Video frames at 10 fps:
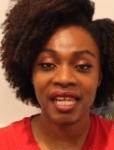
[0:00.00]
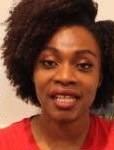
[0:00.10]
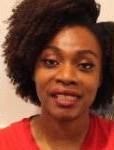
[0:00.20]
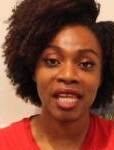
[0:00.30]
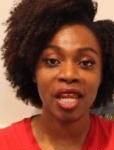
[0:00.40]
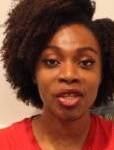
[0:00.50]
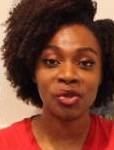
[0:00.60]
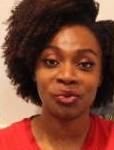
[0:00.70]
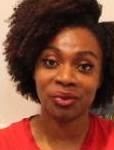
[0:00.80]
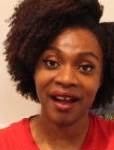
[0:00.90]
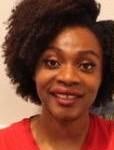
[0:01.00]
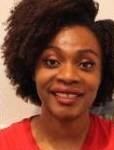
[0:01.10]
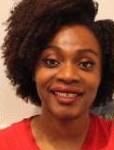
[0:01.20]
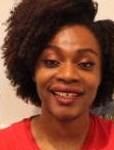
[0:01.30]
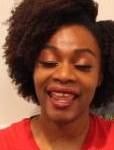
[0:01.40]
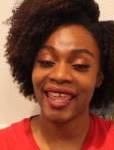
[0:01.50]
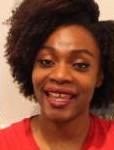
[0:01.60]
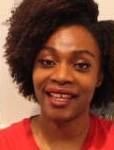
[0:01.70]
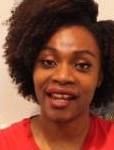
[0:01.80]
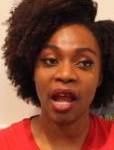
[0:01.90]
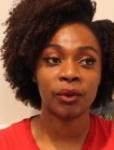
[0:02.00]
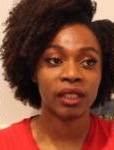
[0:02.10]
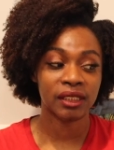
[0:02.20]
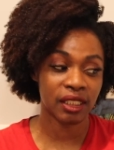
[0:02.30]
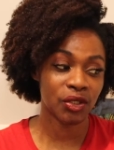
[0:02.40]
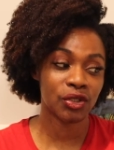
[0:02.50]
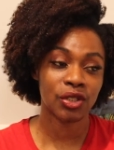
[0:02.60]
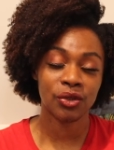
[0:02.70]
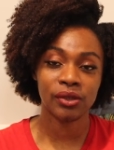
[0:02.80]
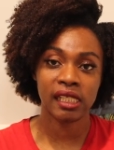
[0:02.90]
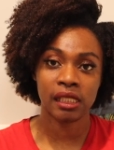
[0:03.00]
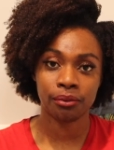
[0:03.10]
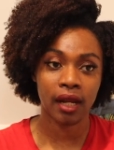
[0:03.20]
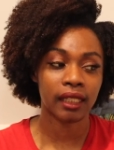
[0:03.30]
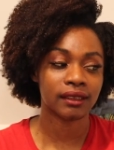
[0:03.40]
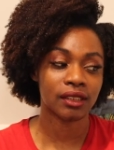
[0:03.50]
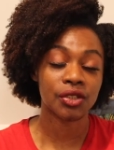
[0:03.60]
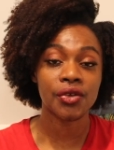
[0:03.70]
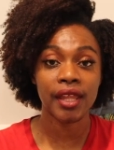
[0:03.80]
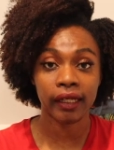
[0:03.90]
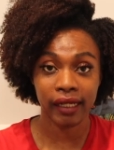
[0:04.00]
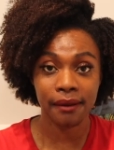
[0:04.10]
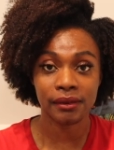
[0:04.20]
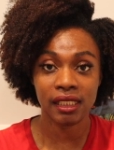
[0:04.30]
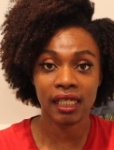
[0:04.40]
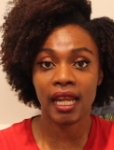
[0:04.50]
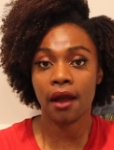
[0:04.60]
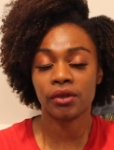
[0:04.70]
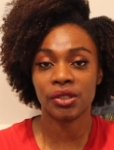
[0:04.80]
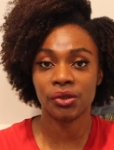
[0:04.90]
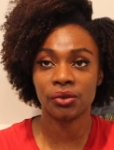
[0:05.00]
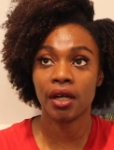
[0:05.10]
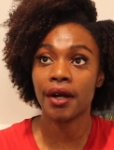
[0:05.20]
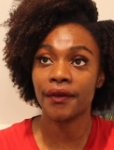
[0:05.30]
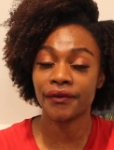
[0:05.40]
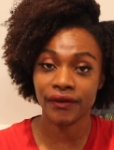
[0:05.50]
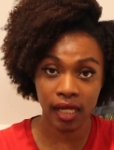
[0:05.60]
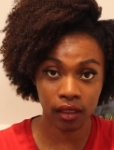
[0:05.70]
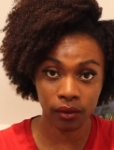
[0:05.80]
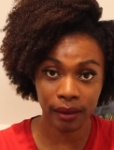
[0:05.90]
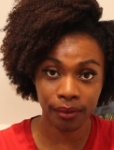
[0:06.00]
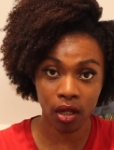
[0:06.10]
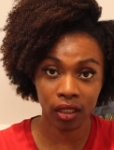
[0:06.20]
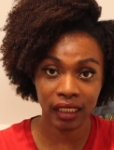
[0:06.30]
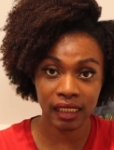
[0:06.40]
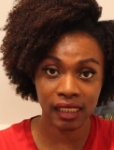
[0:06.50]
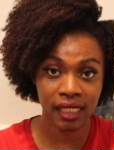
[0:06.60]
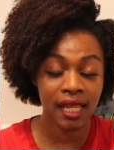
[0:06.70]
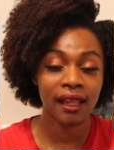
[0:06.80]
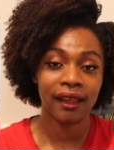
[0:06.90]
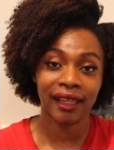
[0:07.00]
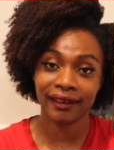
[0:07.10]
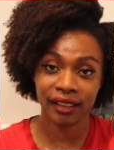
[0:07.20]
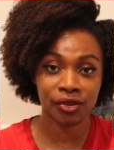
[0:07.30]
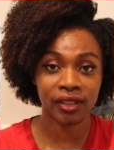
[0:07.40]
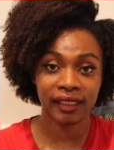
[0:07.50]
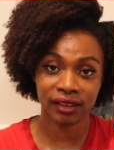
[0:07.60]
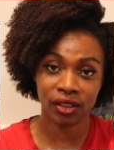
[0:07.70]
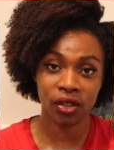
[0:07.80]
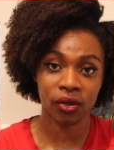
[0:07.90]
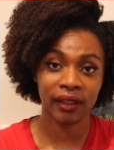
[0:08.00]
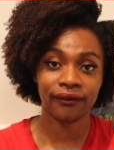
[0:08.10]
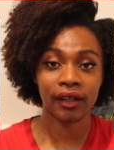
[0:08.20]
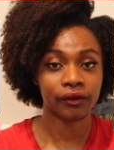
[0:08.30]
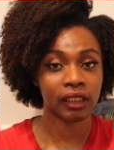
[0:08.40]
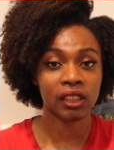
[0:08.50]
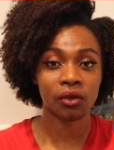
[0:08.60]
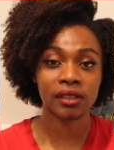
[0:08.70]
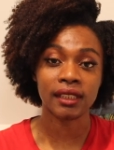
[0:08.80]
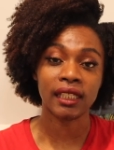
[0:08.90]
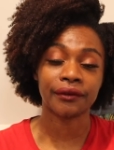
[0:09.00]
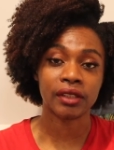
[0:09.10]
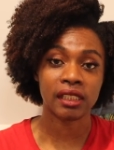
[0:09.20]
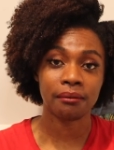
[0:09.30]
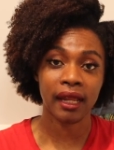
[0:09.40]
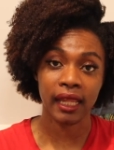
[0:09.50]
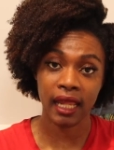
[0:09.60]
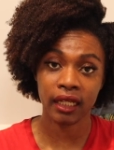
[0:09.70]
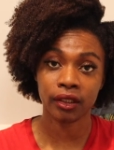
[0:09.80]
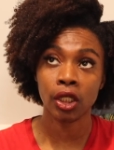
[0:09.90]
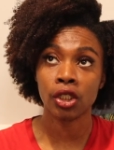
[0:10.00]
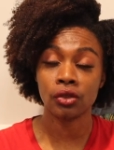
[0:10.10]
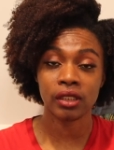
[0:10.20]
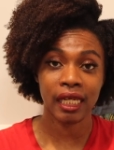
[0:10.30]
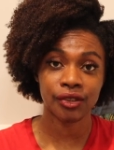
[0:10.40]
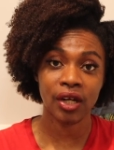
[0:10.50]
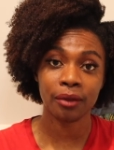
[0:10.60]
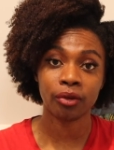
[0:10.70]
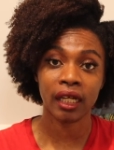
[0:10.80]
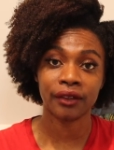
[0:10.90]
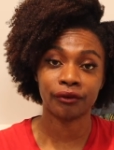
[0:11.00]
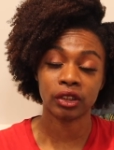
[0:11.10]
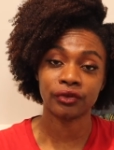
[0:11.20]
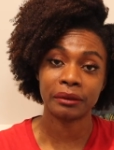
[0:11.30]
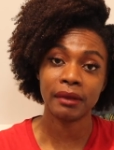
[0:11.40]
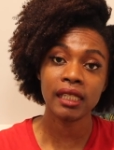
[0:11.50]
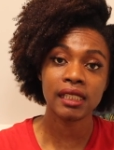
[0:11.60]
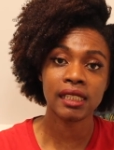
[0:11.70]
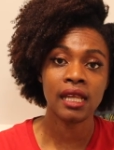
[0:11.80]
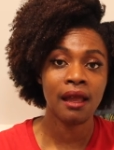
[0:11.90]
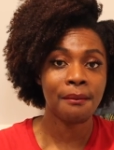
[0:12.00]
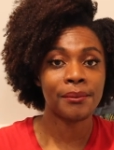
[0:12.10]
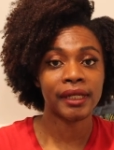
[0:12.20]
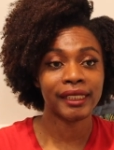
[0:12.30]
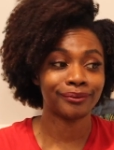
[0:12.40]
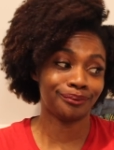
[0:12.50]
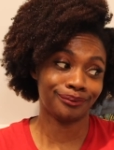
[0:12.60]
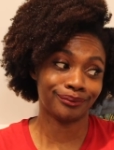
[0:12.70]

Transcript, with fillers: continue watching and I will continue to use these products until they are empty and I will do a follow-up on it and let you guys know if I really notice a difference in my hair. Usually I try a product for three months, but